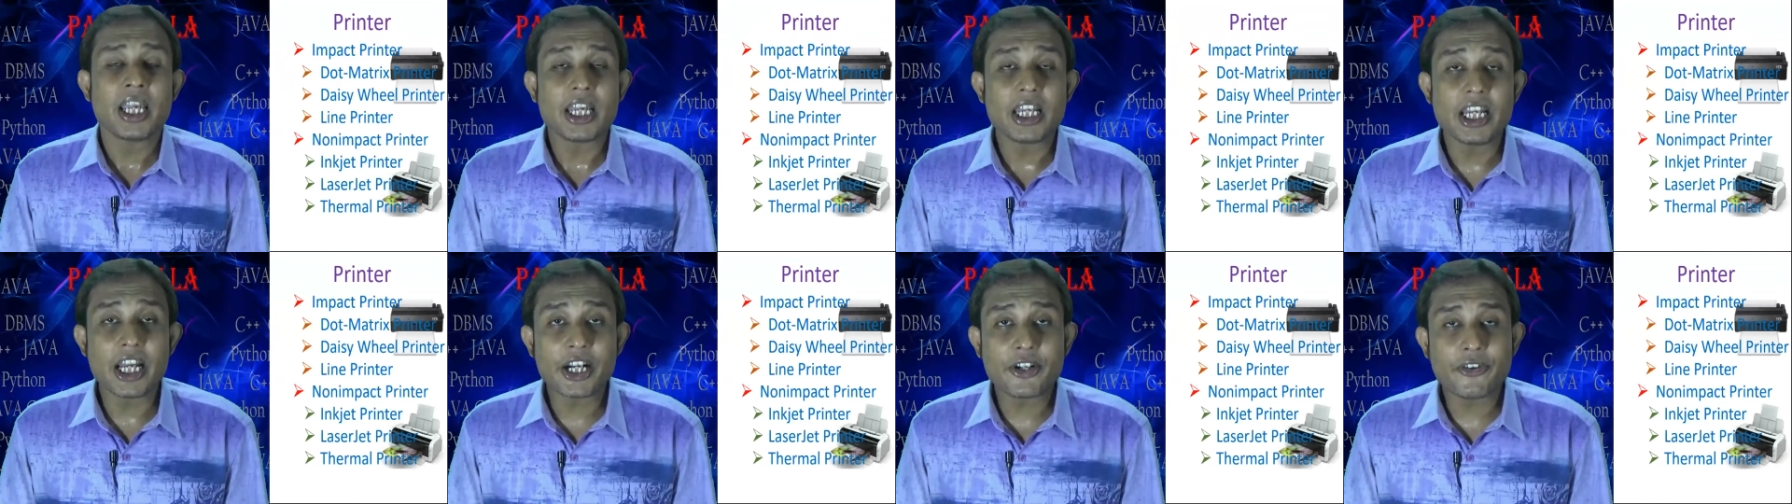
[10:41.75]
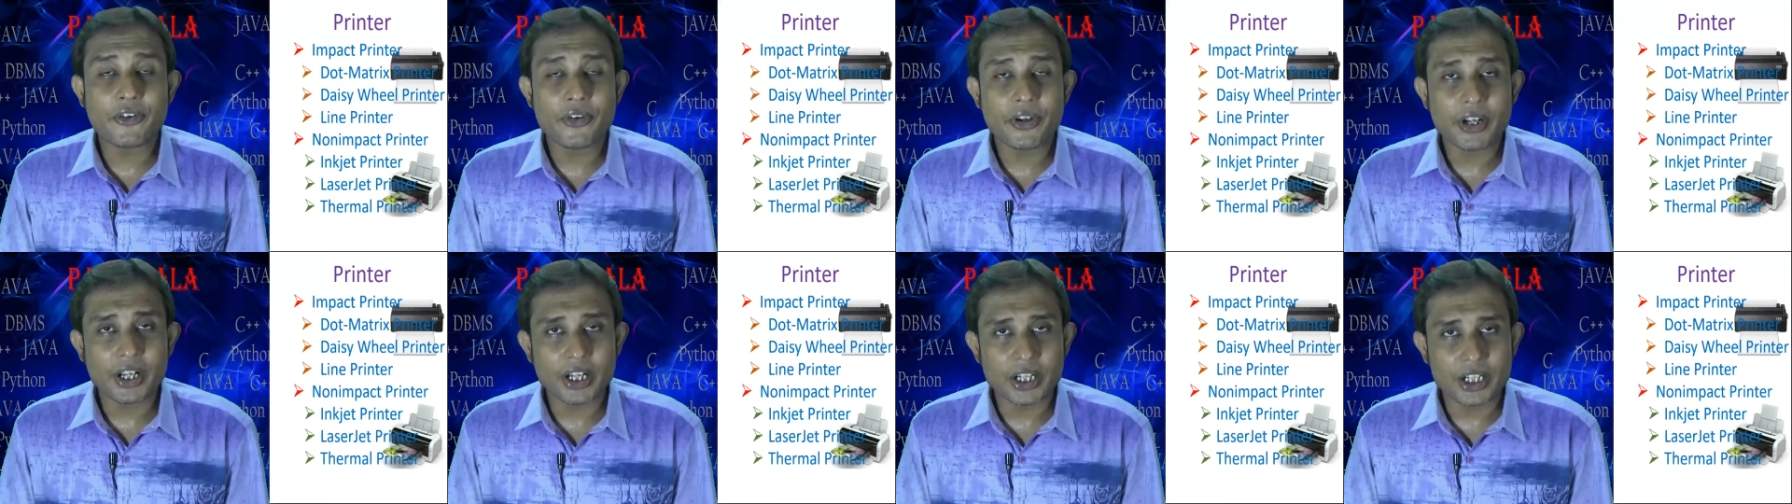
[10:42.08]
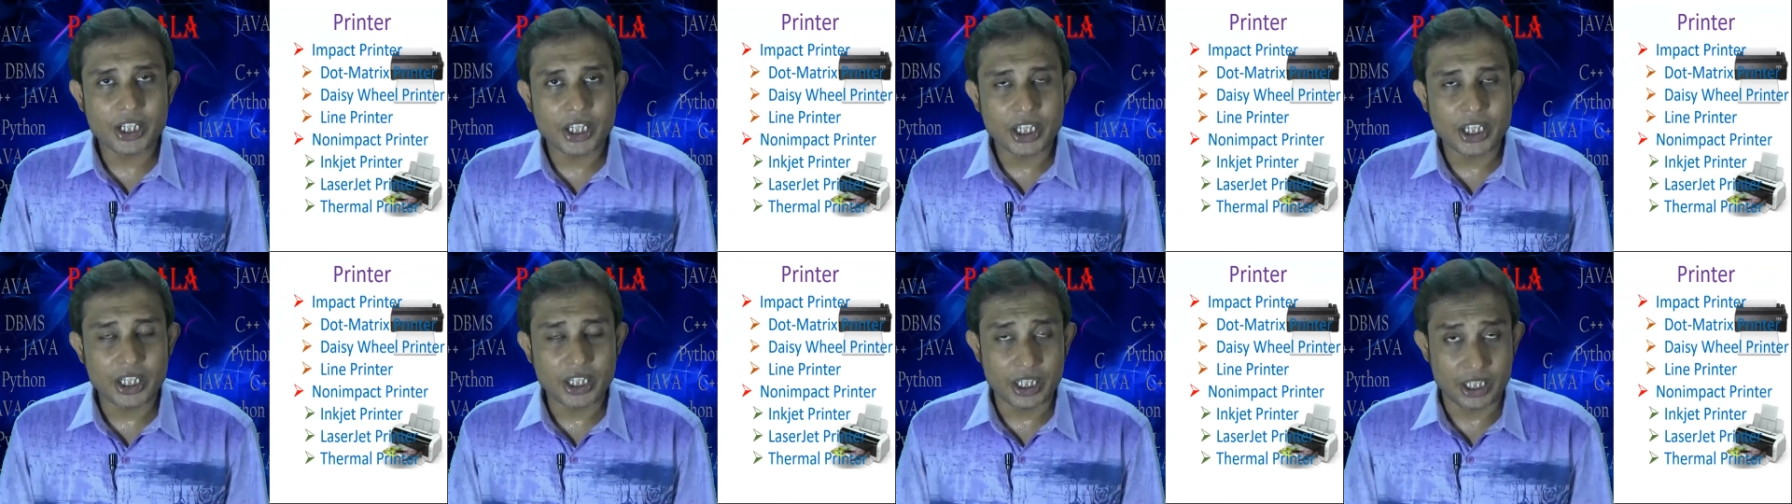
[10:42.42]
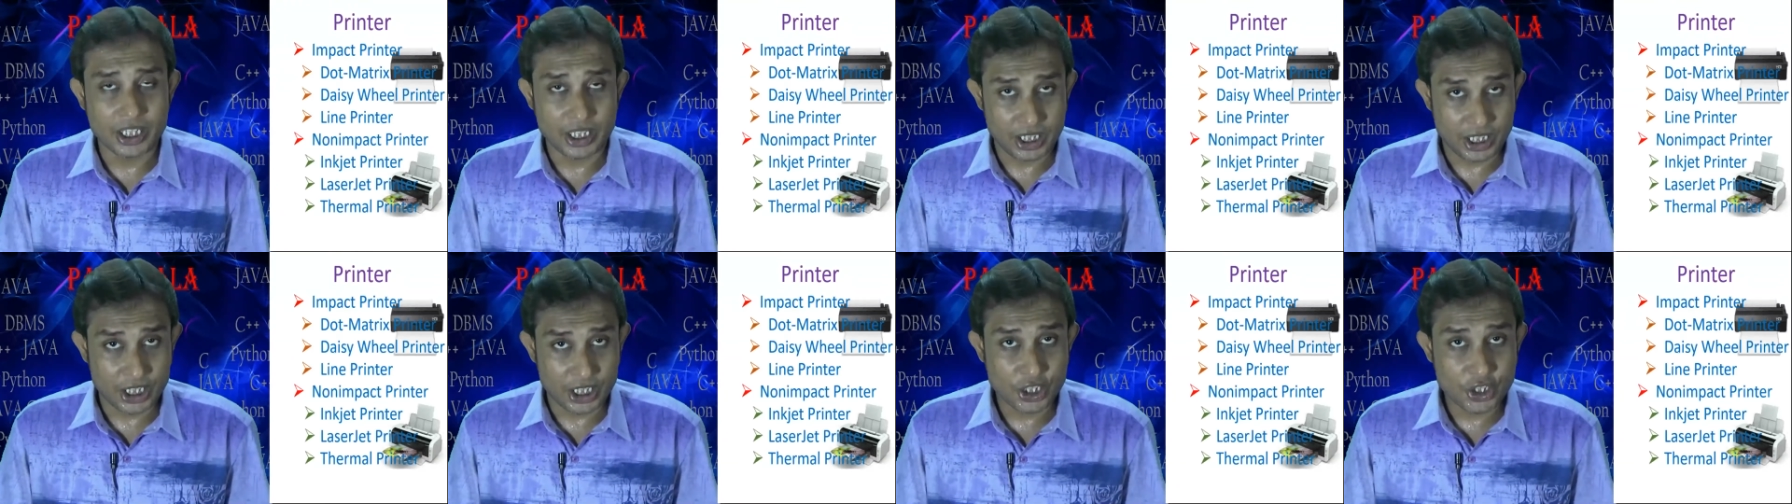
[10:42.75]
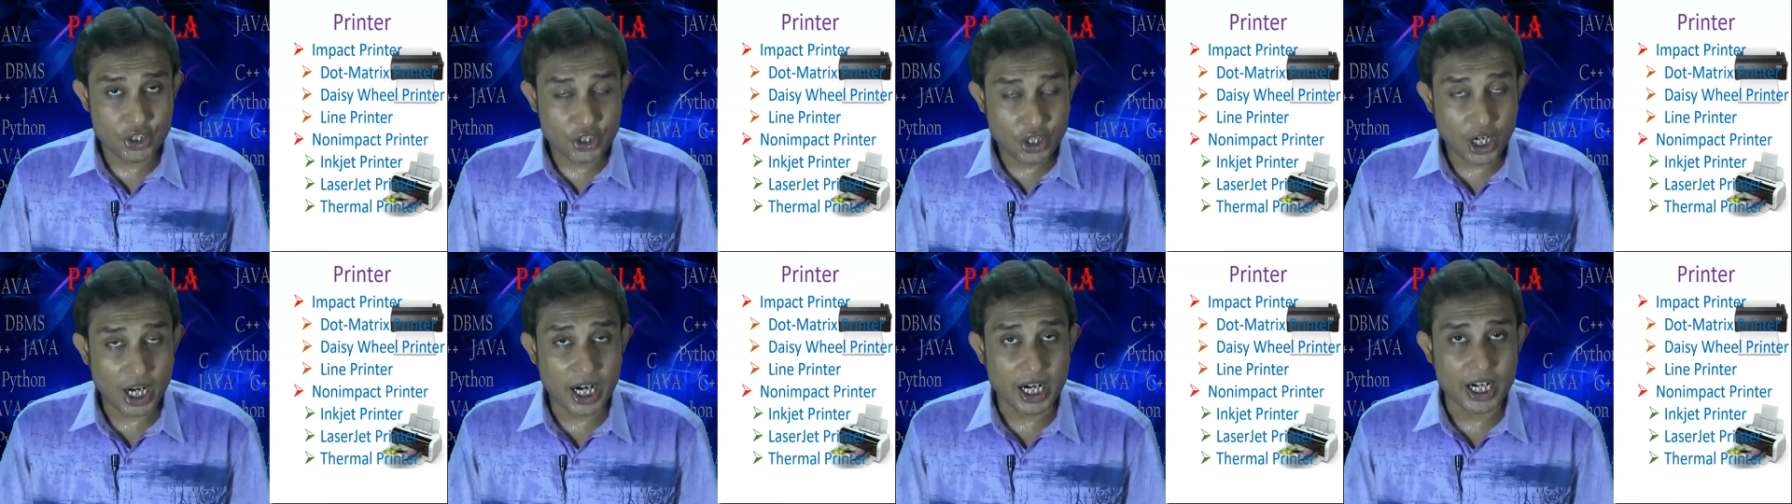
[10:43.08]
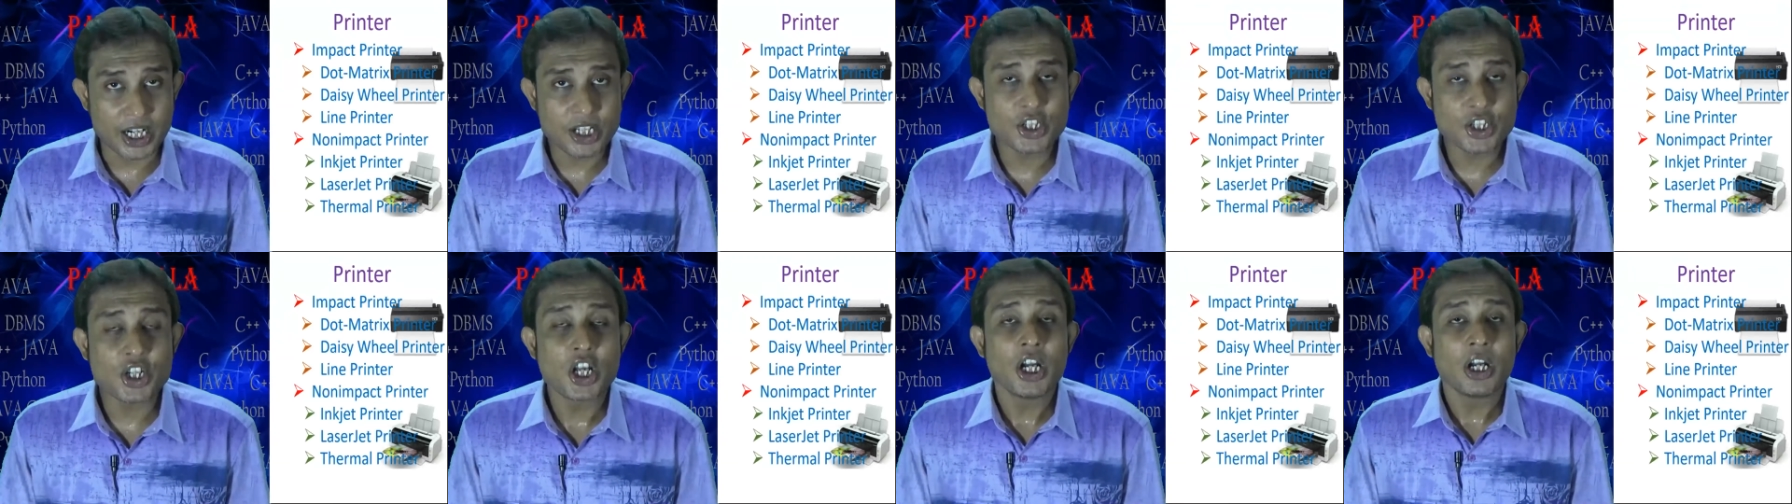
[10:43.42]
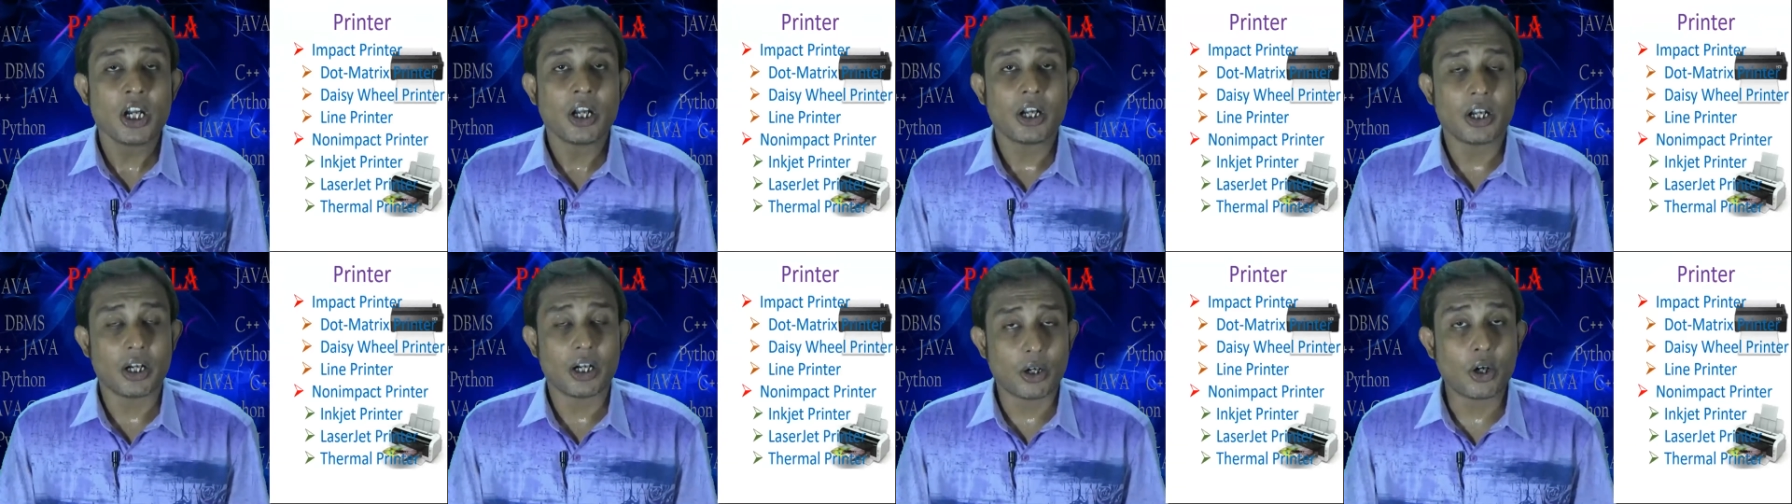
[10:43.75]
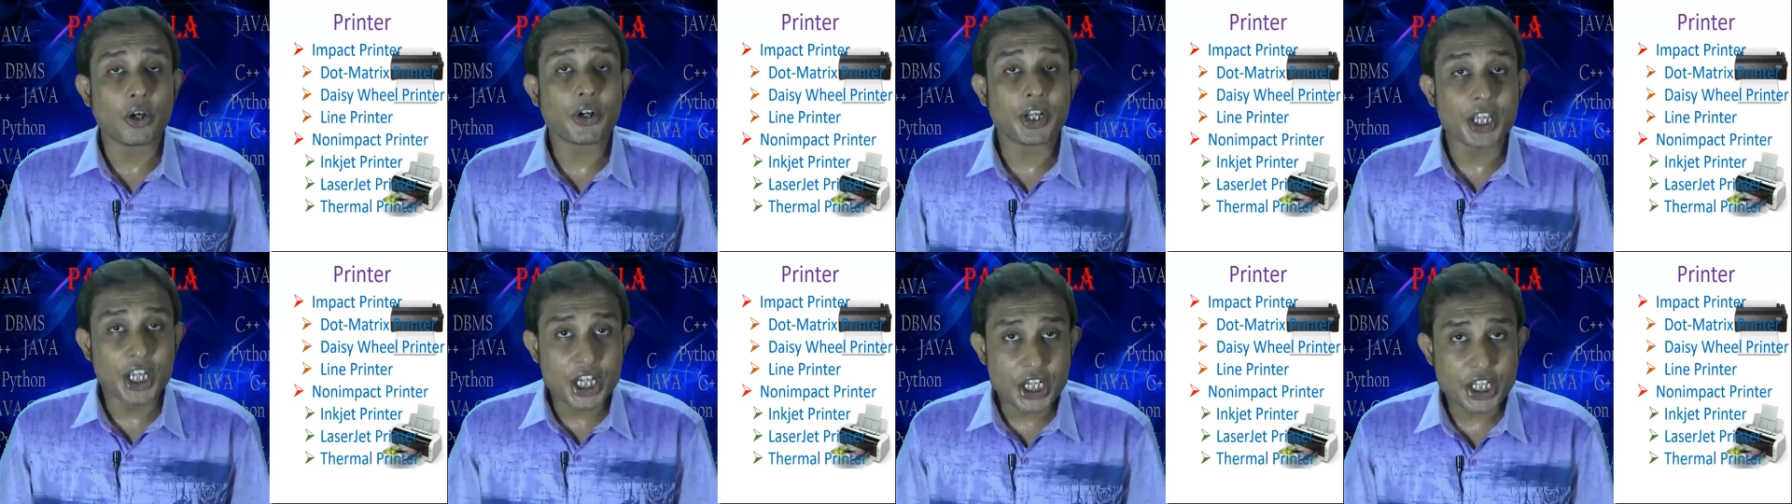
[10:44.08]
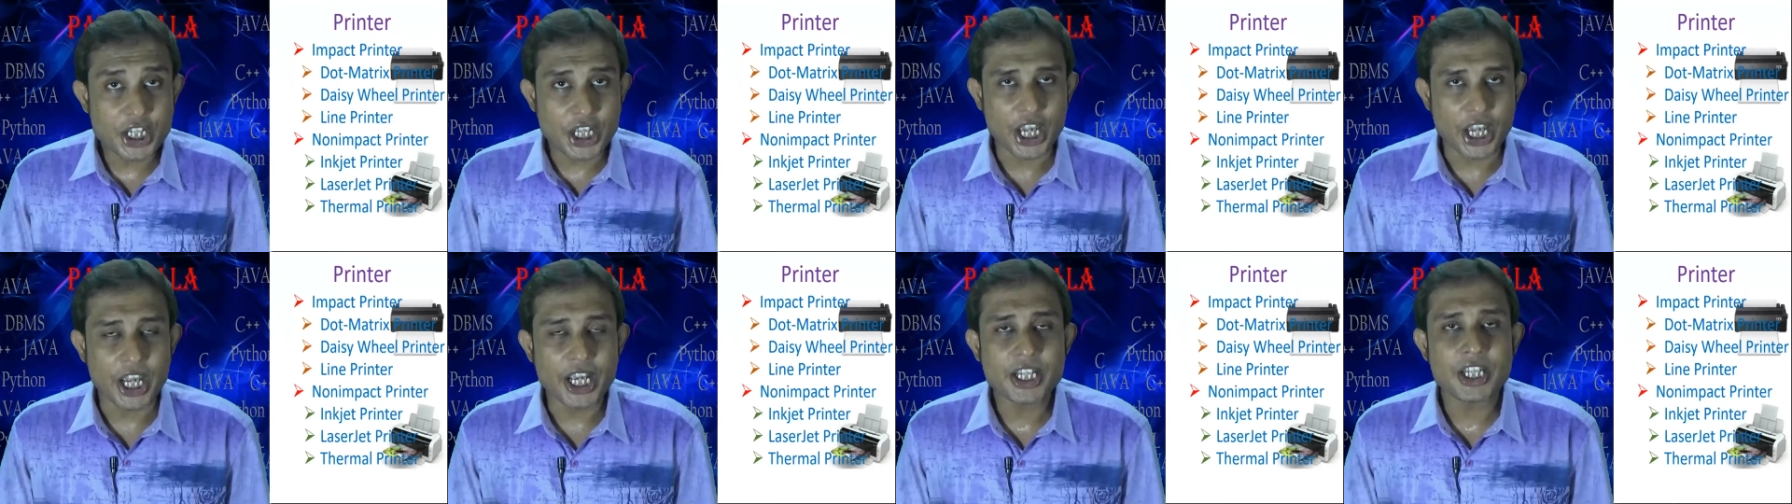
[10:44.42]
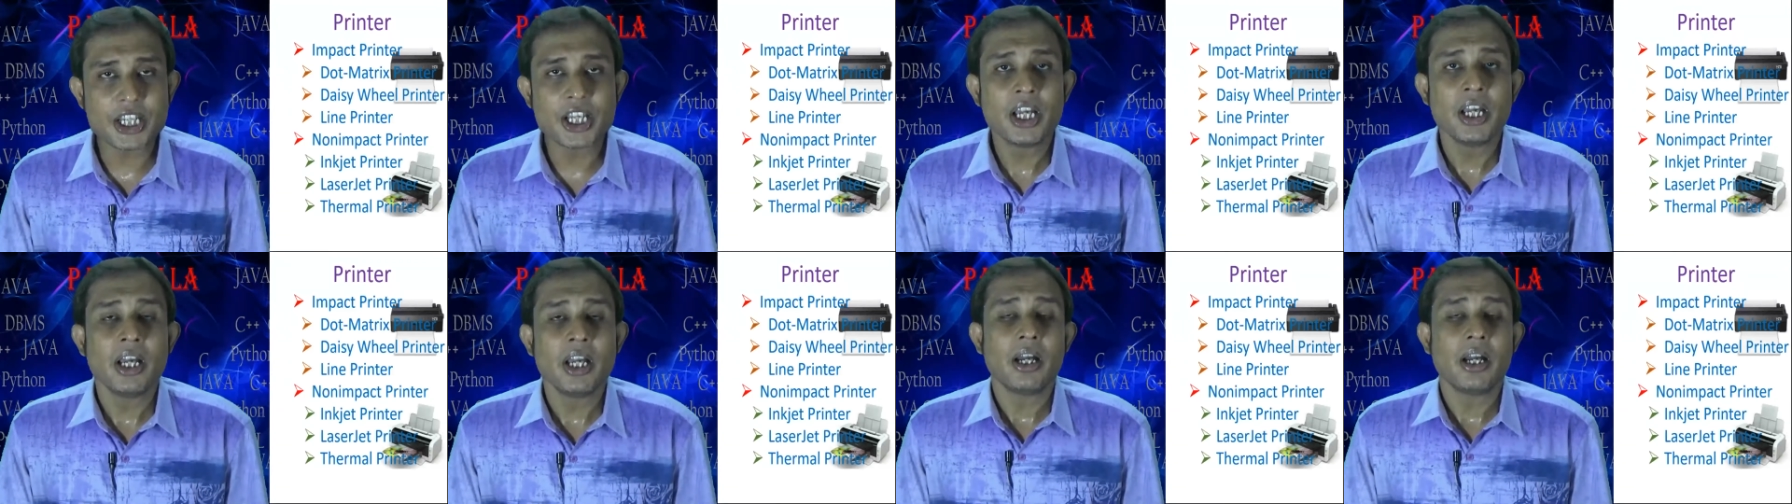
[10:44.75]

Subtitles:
electrically charged or heated